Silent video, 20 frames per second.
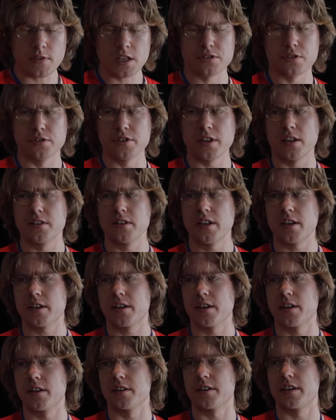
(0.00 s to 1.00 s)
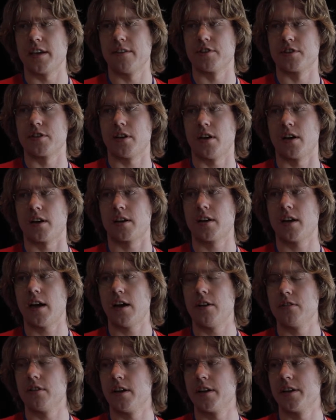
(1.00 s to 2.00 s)
So Jan Leike gave a talk
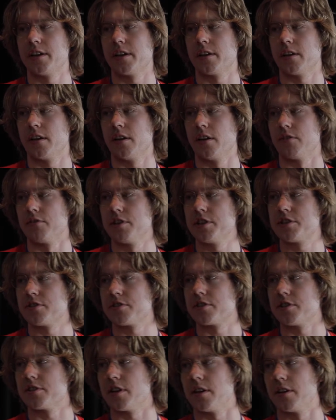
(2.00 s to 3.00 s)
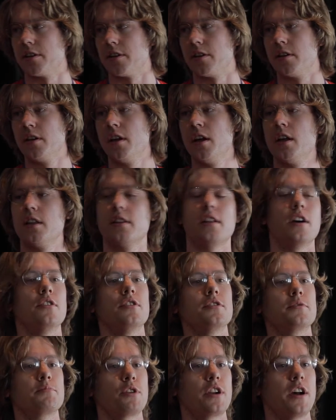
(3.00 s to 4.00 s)
outlining a research agenda that
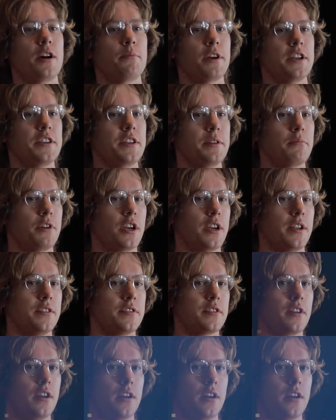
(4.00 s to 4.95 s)
was put out by DeepMind